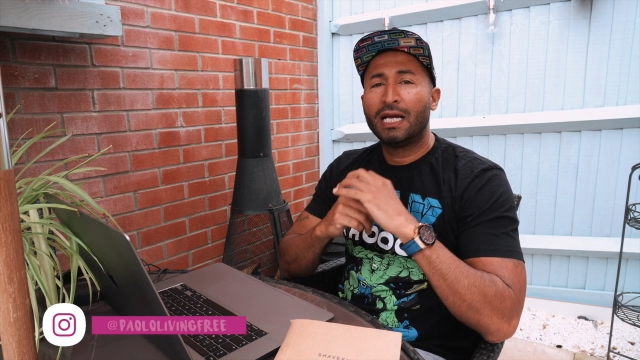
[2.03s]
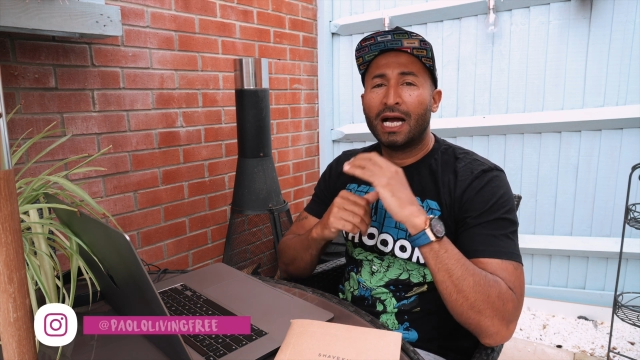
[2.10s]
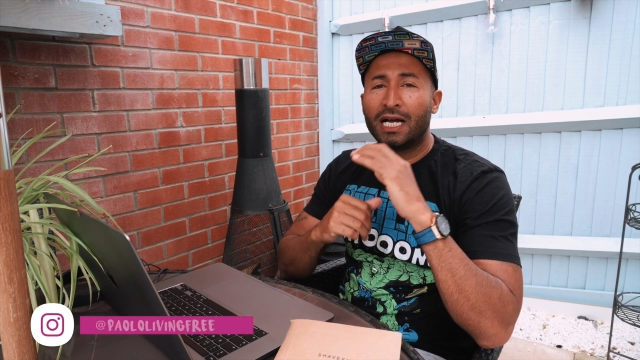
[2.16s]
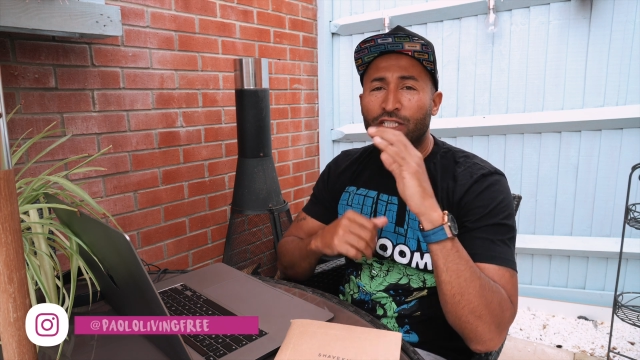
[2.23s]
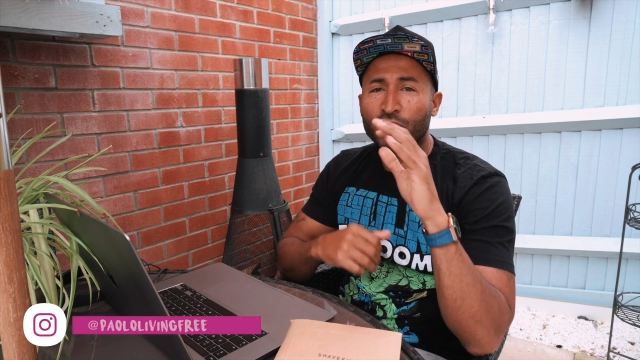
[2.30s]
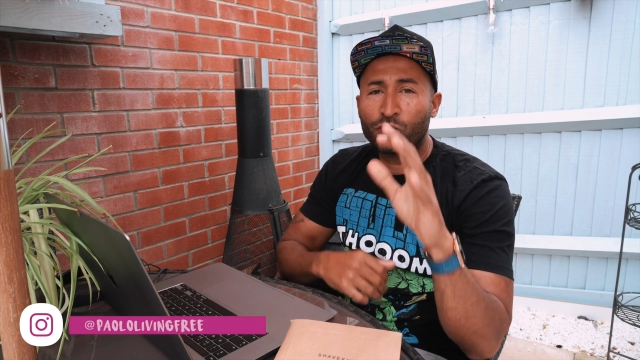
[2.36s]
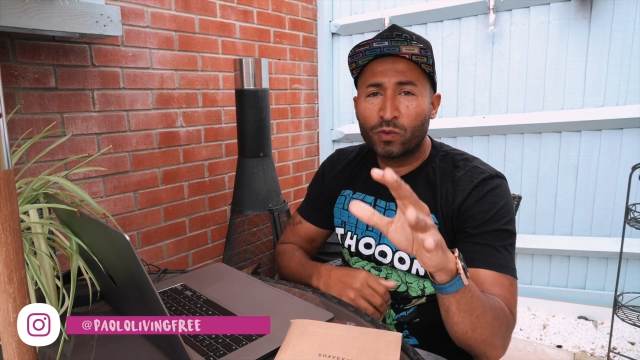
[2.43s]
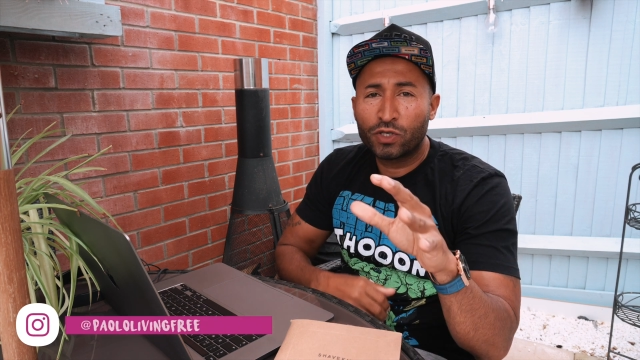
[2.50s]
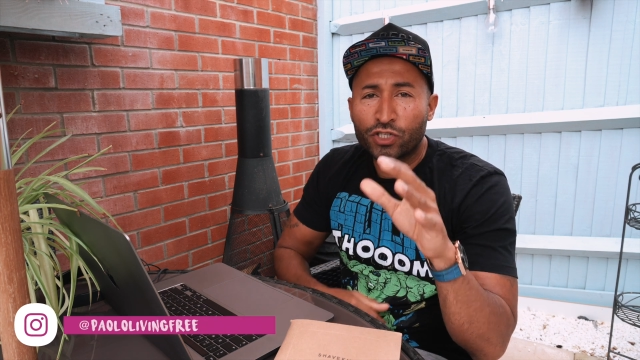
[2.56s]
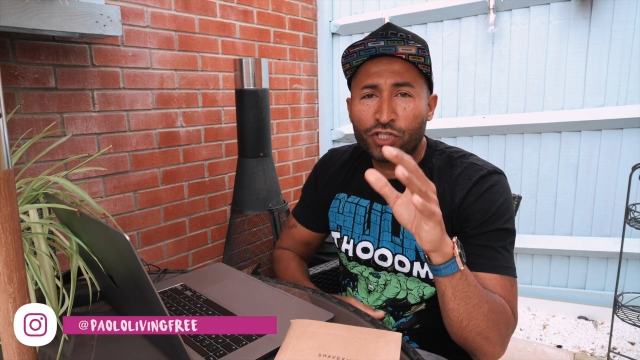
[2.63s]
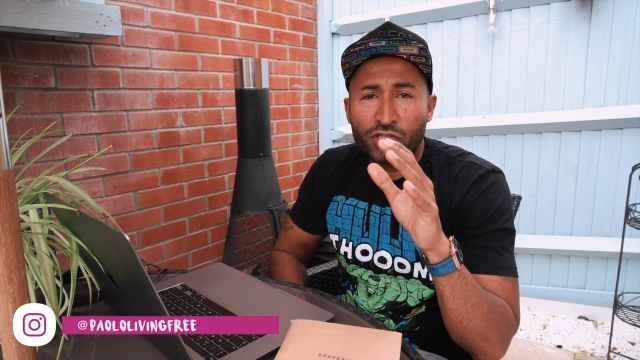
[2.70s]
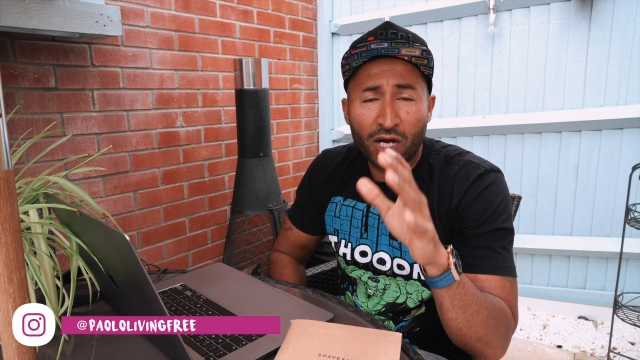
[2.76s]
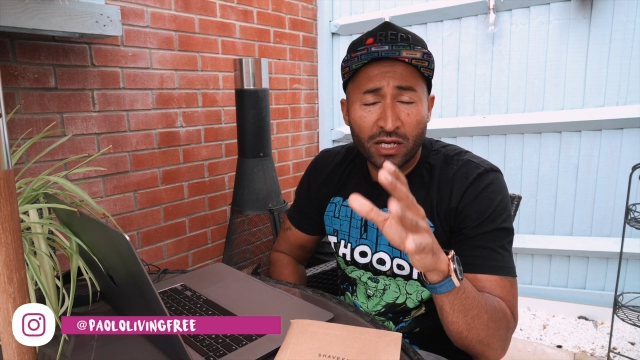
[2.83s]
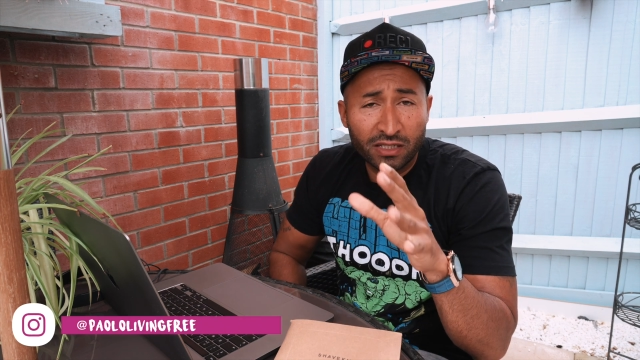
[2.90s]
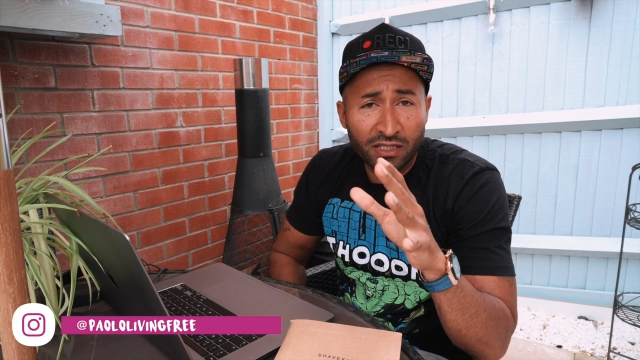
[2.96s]
I just want to
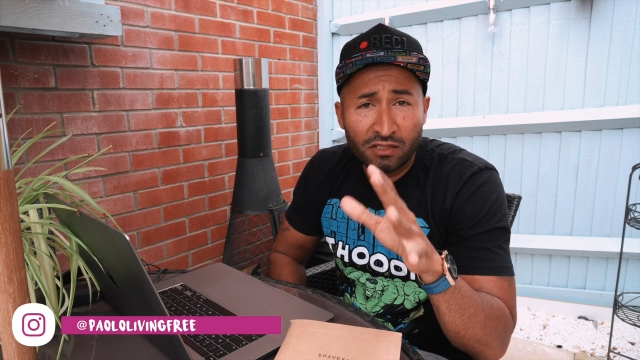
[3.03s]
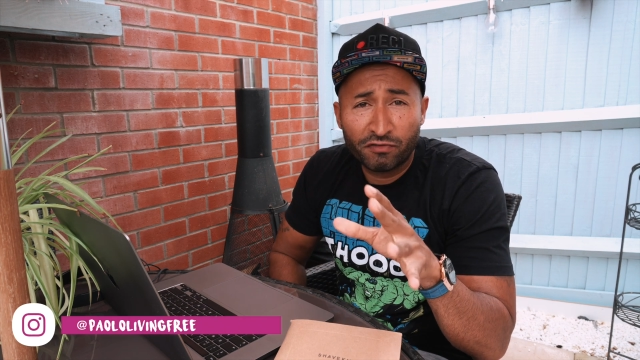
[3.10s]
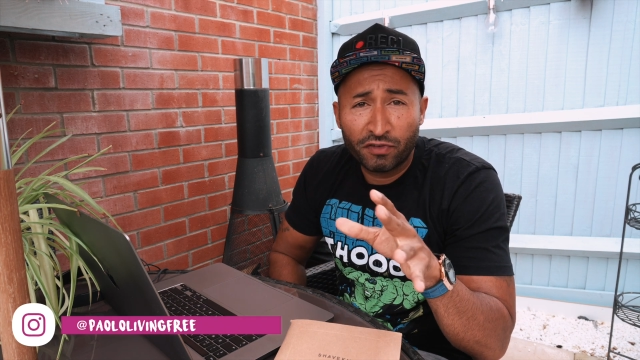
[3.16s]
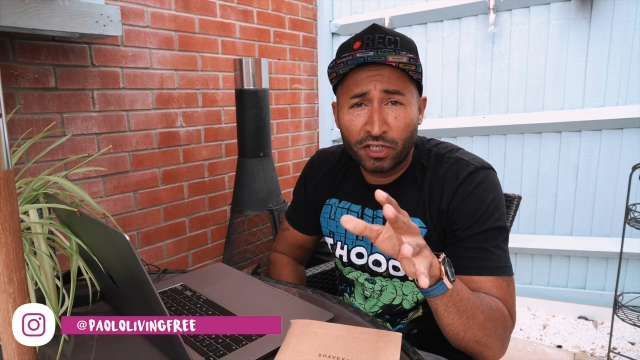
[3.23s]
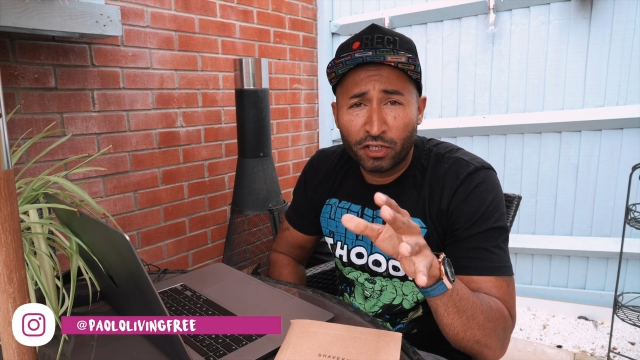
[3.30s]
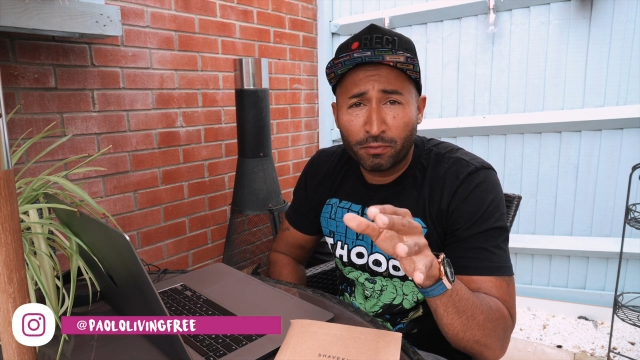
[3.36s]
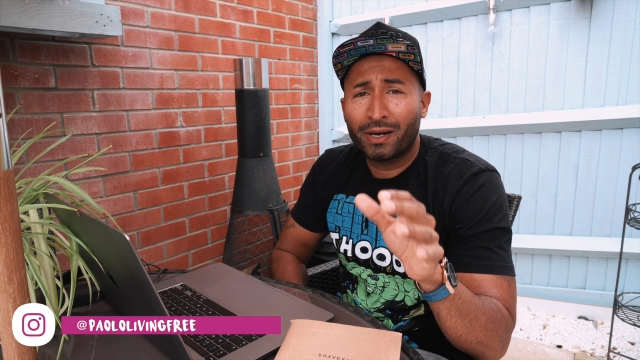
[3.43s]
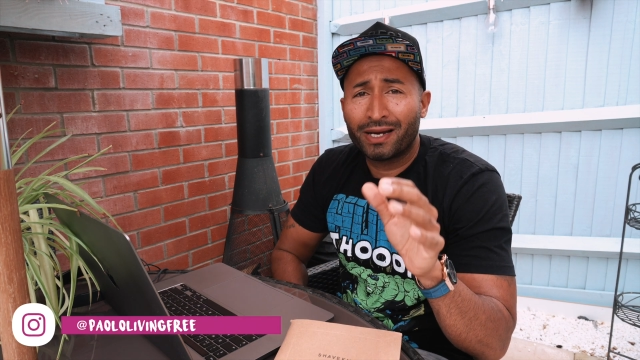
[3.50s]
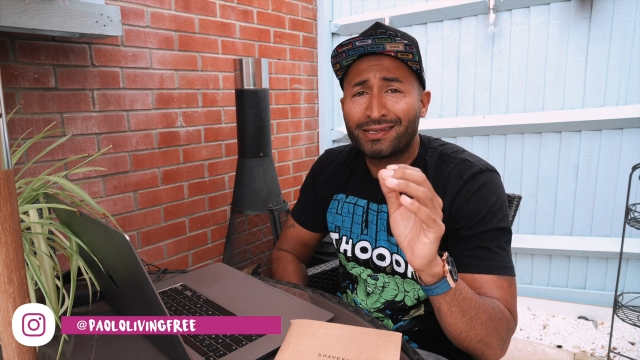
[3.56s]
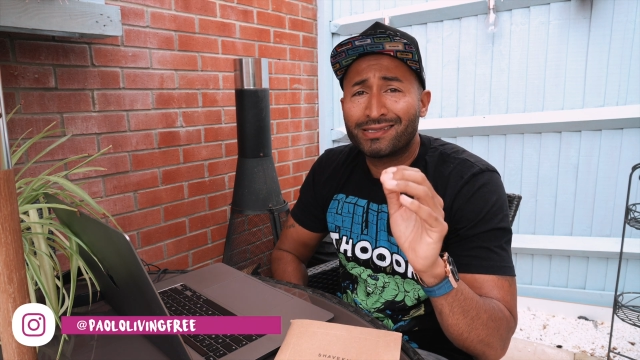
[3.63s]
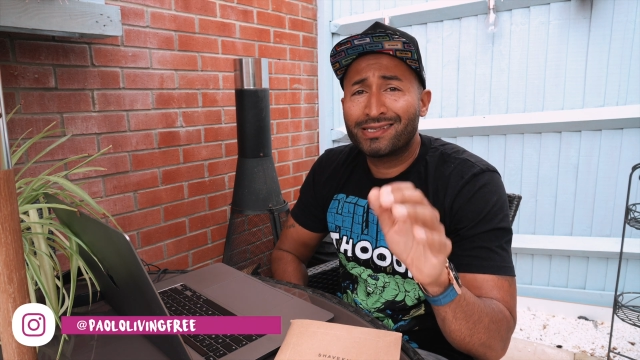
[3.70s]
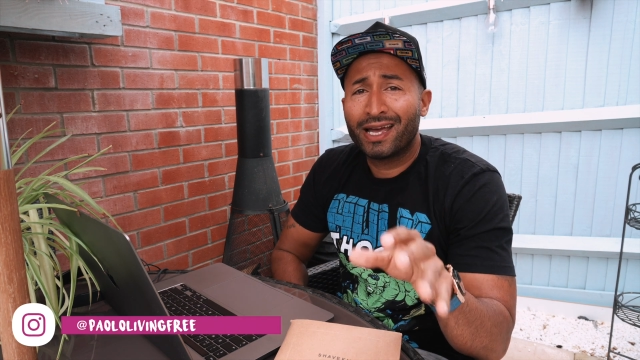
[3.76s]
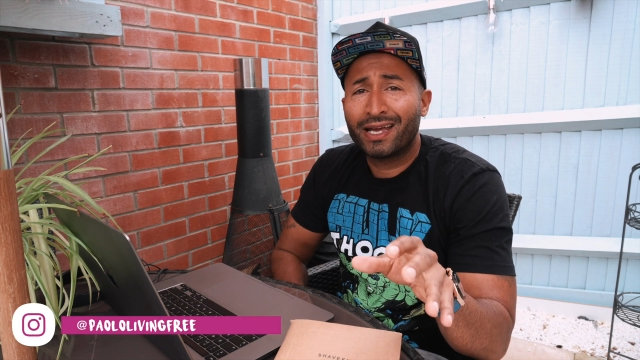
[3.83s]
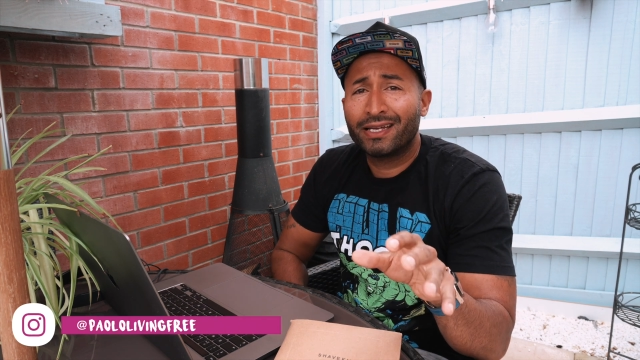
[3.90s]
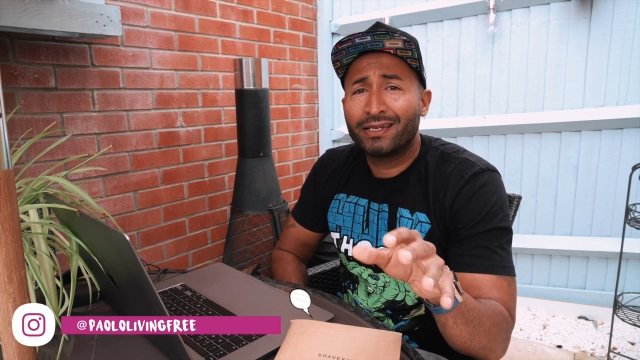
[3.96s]
start this video by
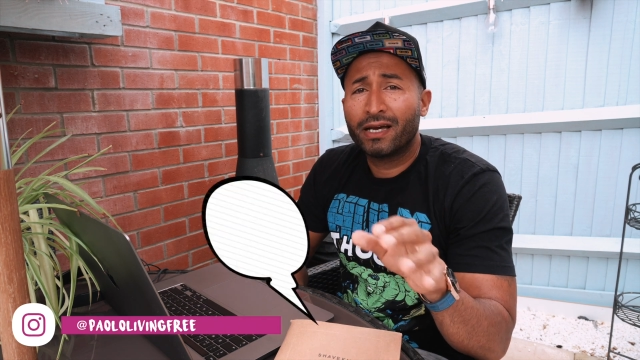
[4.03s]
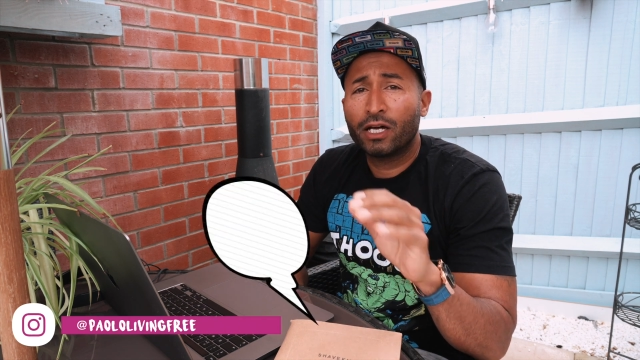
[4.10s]
saying